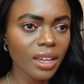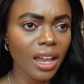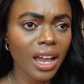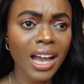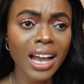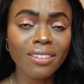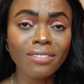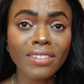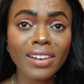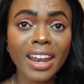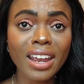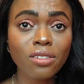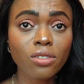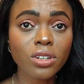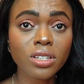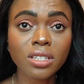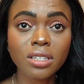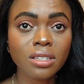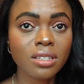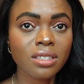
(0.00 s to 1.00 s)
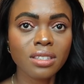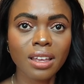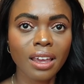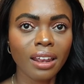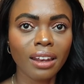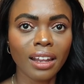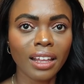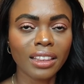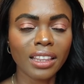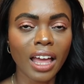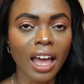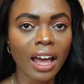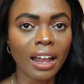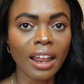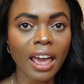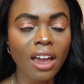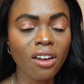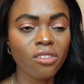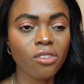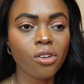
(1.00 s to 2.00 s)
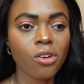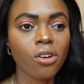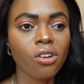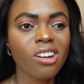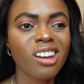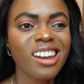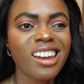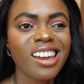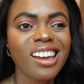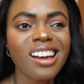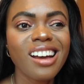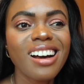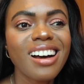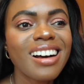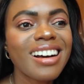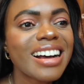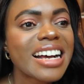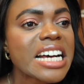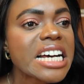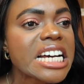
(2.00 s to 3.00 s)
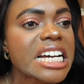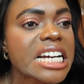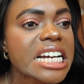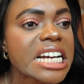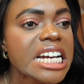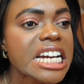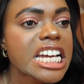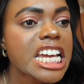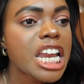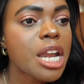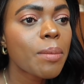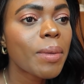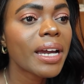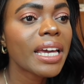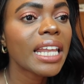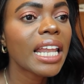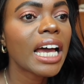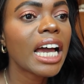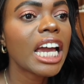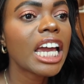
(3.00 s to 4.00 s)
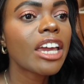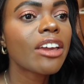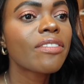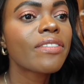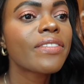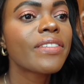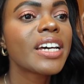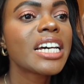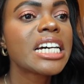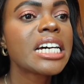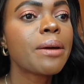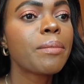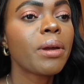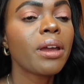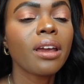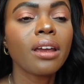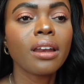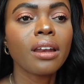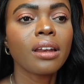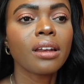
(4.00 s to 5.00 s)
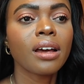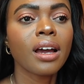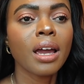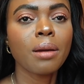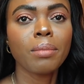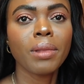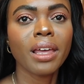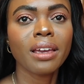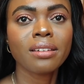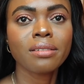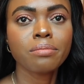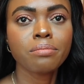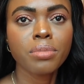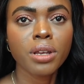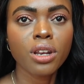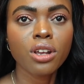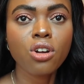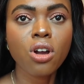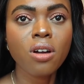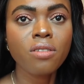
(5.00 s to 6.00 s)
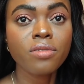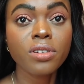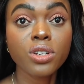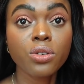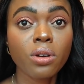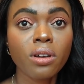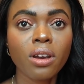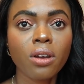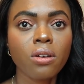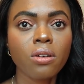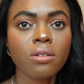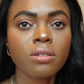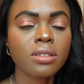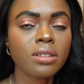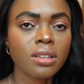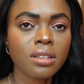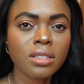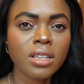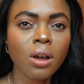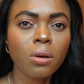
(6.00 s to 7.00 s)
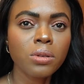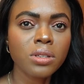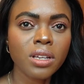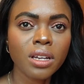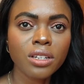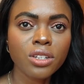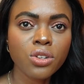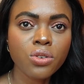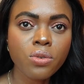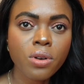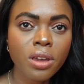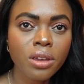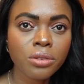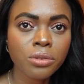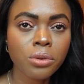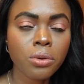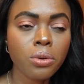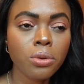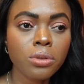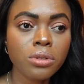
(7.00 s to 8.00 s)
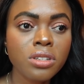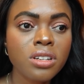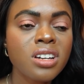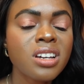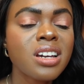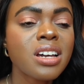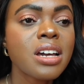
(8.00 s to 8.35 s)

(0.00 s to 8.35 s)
I have never seen stain like that ever uh, in my life. I mean, I'm like been a coffee drinker since I was like two days old,